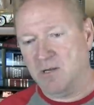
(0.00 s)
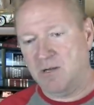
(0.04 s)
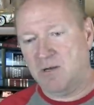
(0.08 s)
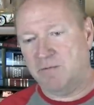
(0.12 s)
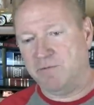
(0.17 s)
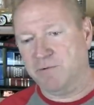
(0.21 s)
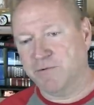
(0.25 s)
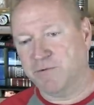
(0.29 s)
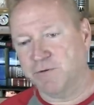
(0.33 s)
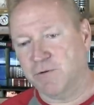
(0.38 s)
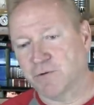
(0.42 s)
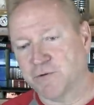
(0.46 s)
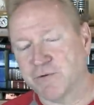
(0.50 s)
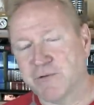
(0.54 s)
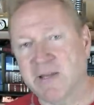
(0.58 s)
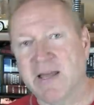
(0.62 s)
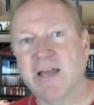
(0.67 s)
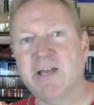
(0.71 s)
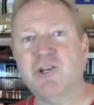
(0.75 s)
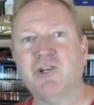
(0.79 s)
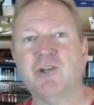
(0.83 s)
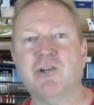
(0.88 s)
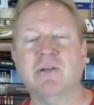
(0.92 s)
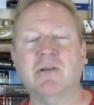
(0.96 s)
of the
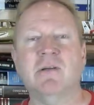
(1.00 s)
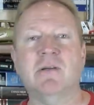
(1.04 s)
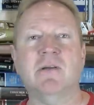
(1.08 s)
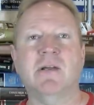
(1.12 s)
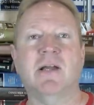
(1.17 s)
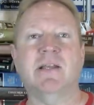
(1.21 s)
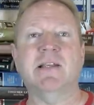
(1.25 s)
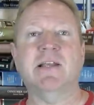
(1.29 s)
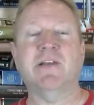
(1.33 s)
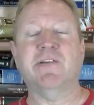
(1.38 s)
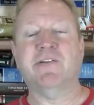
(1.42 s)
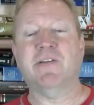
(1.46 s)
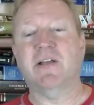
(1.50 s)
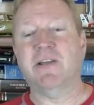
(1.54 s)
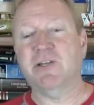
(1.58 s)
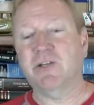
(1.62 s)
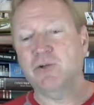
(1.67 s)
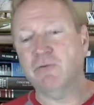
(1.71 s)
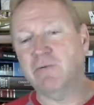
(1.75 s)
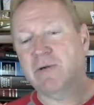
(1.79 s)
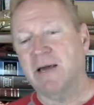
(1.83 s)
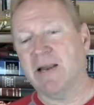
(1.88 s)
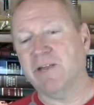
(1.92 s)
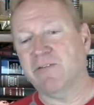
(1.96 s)
association, and they said,
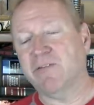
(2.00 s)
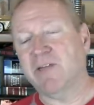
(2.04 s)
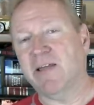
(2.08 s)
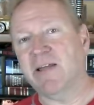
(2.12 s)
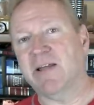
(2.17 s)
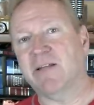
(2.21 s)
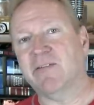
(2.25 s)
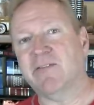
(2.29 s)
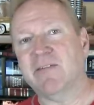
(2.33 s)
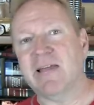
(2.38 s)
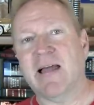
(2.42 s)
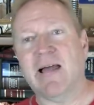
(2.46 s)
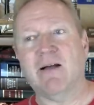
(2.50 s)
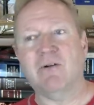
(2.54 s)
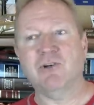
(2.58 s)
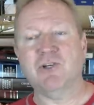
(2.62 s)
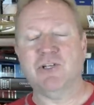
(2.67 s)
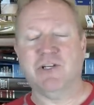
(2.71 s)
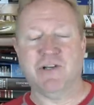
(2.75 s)
you got to take it down.